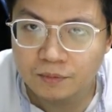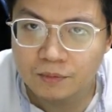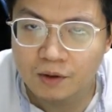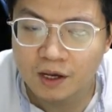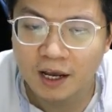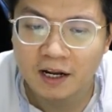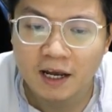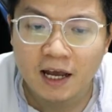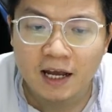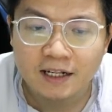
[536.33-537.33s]
Okay,
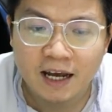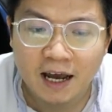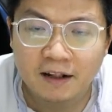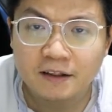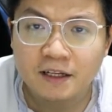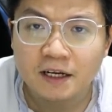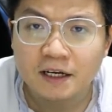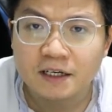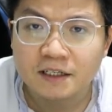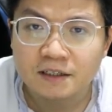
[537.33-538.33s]
then
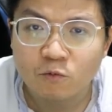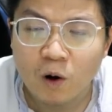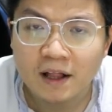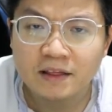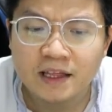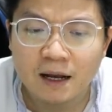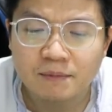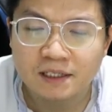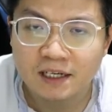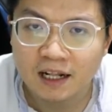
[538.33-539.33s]
1
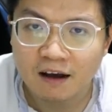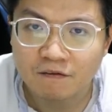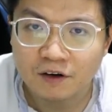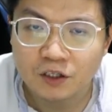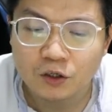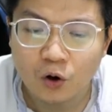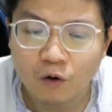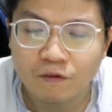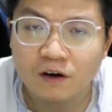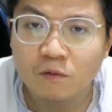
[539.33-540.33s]
times 11
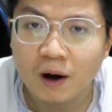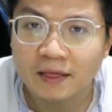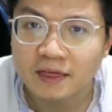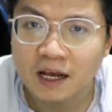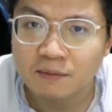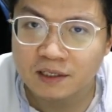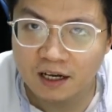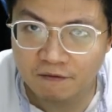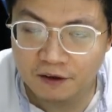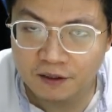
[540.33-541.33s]
over 1 times
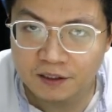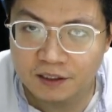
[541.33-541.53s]
7.